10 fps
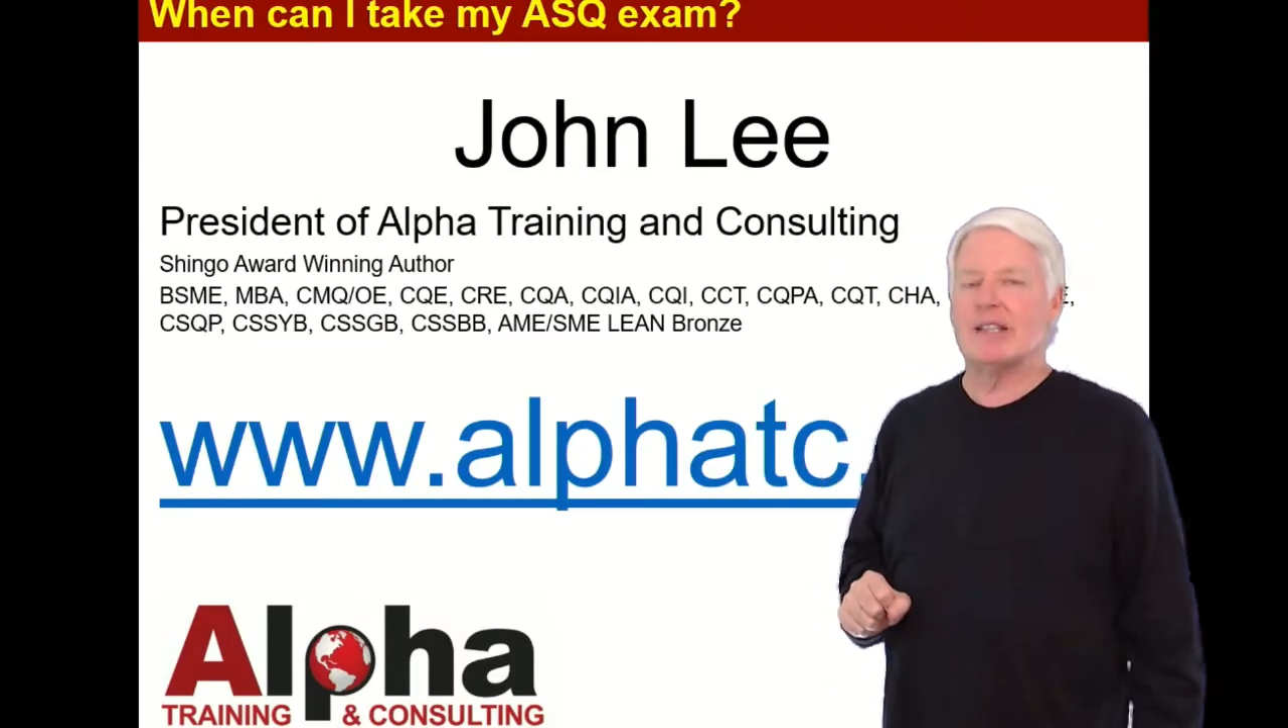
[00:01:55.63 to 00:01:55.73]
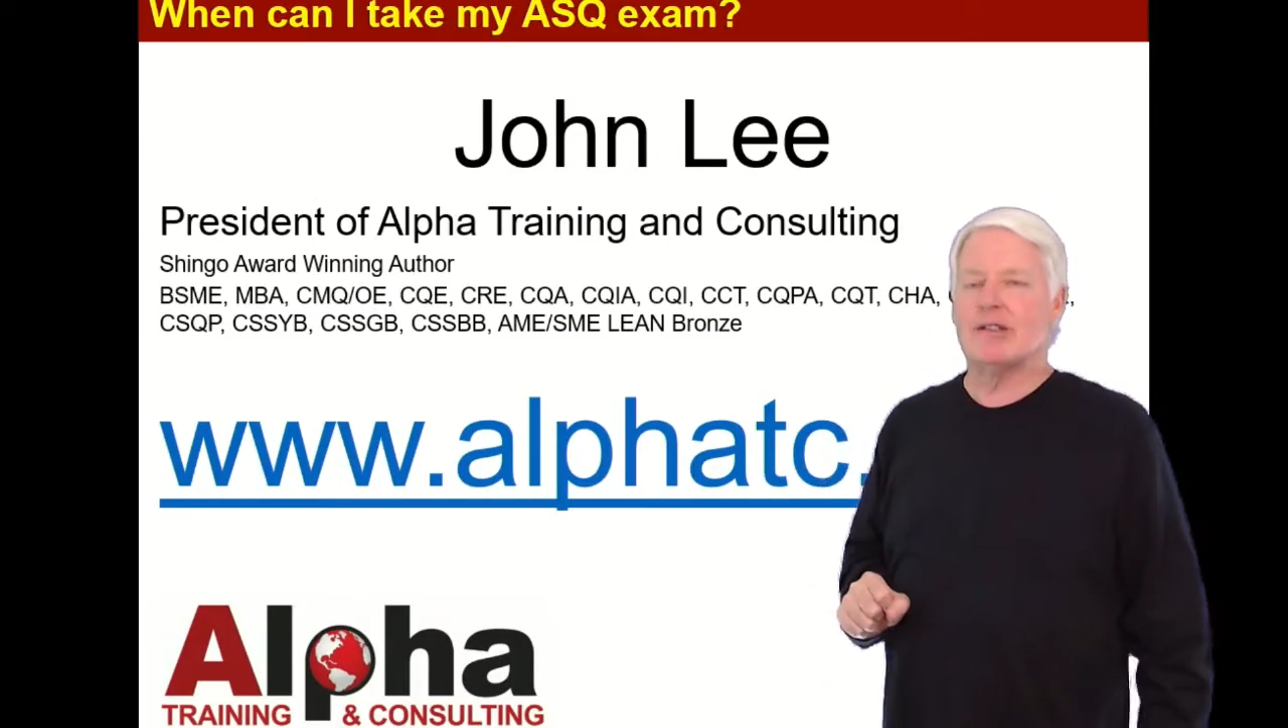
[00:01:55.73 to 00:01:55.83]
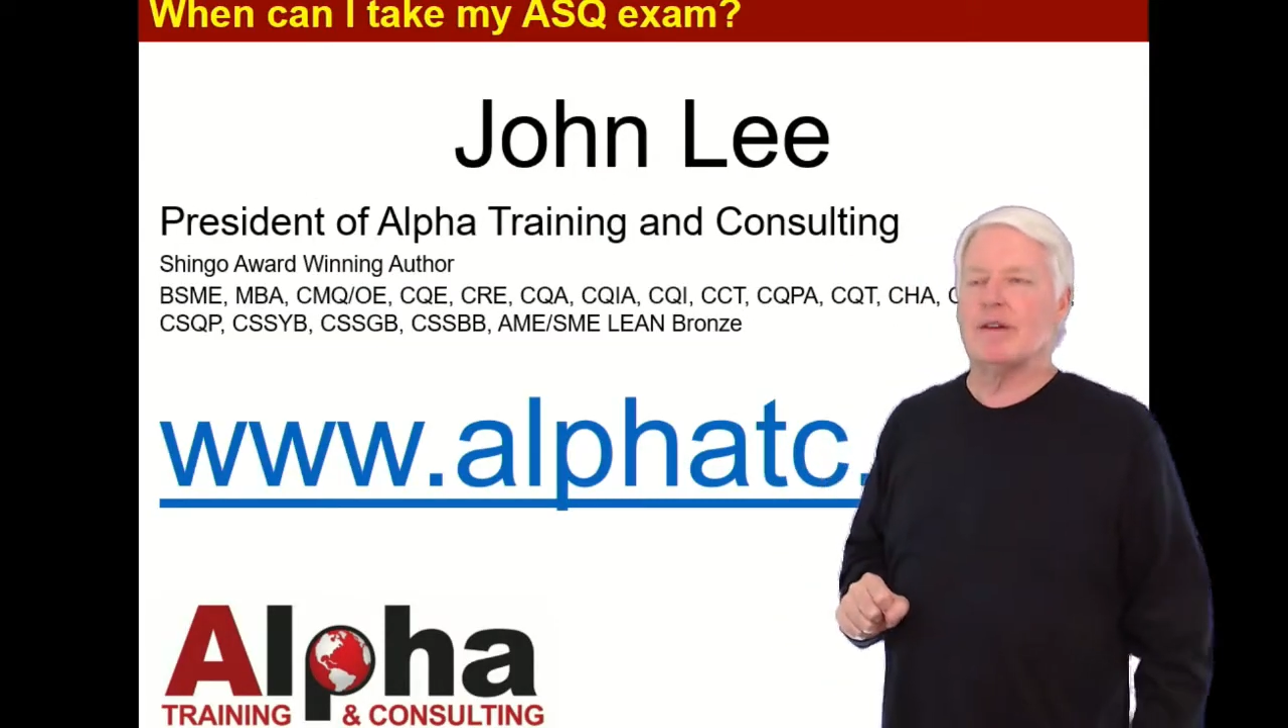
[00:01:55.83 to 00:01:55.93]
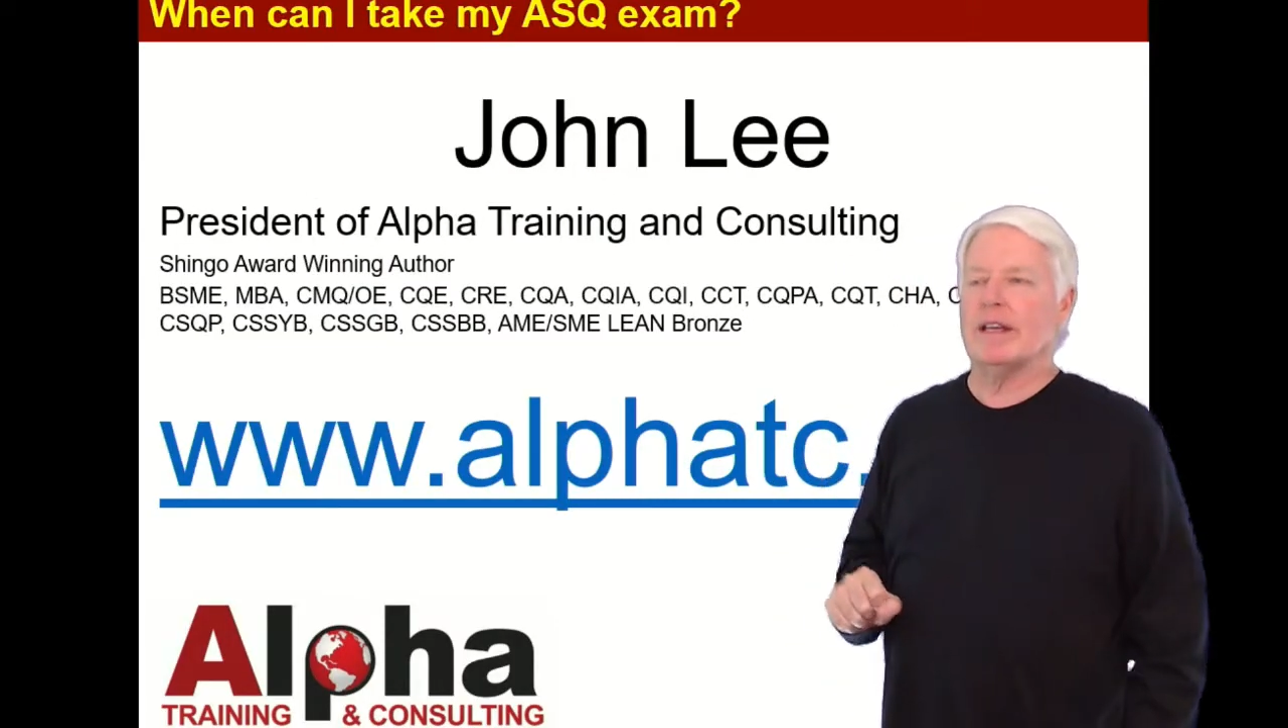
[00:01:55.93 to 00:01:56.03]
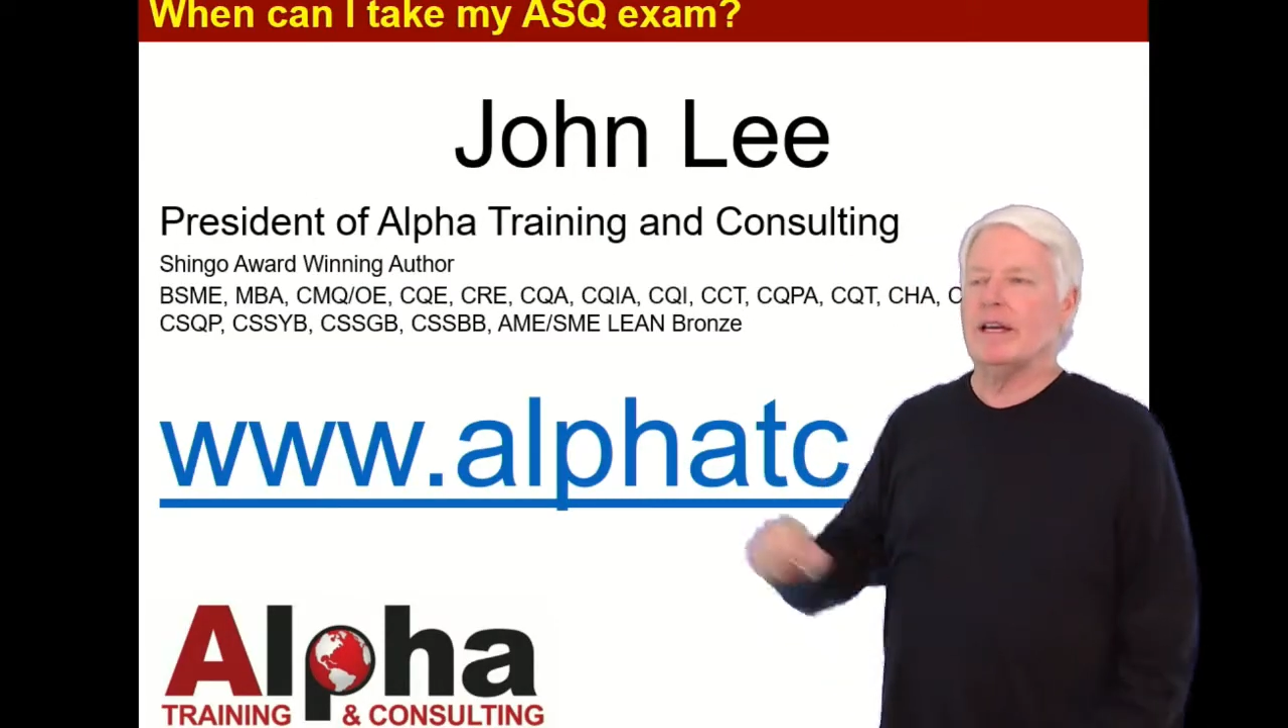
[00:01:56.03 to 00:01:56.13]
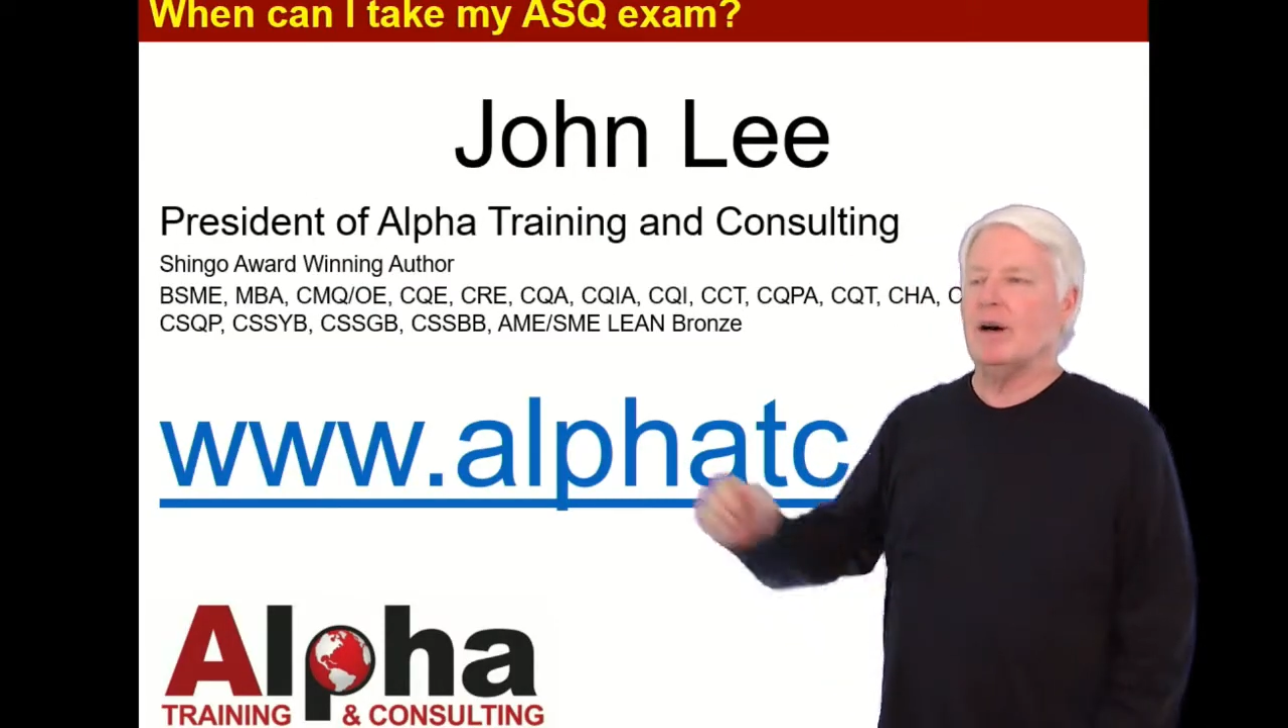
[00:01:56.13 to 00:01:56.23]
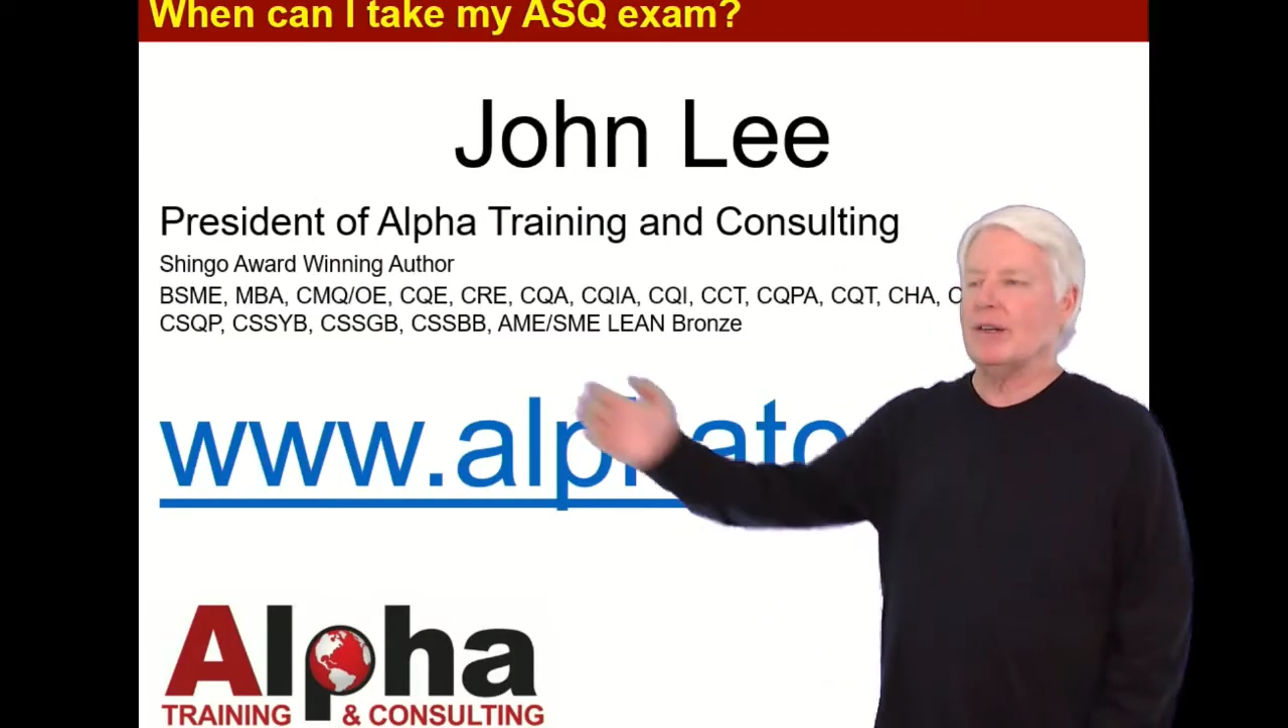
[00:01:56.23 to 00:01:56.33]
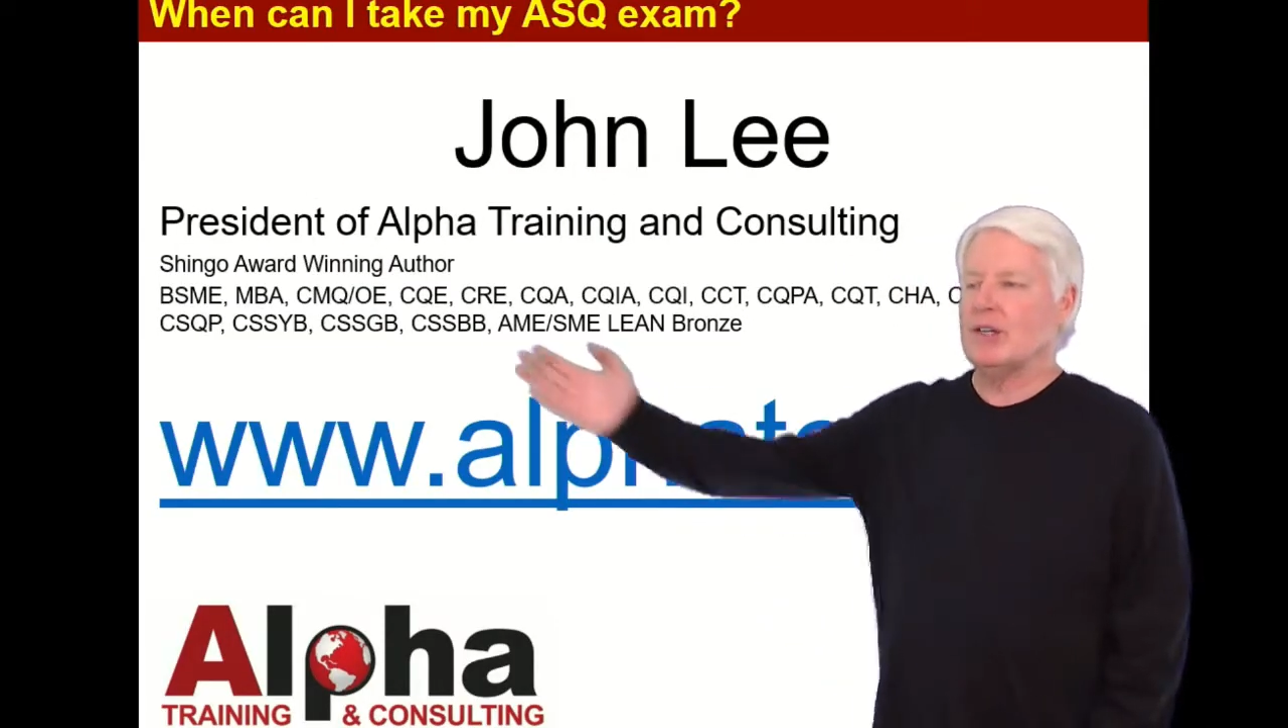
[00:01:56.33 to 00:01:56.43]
this video.